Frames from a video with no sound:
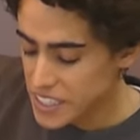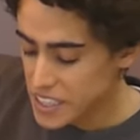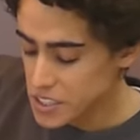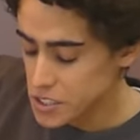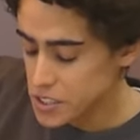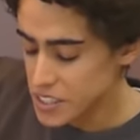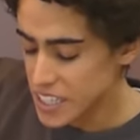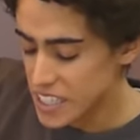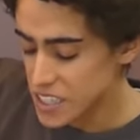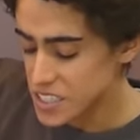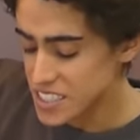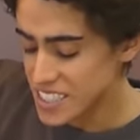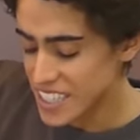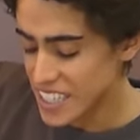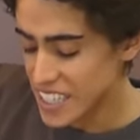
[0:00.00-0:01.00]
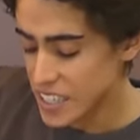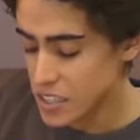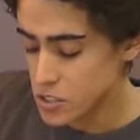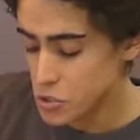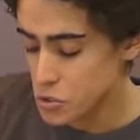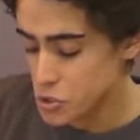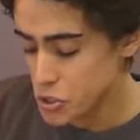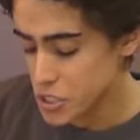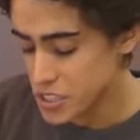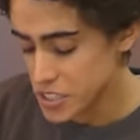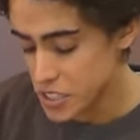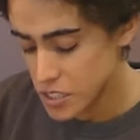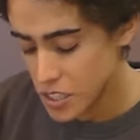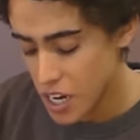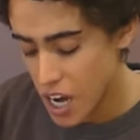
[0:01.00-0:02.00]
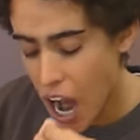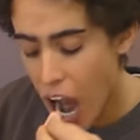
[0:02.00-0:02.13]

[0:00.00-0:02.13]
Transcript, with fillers: Get the, get the zinc in, nutrients in.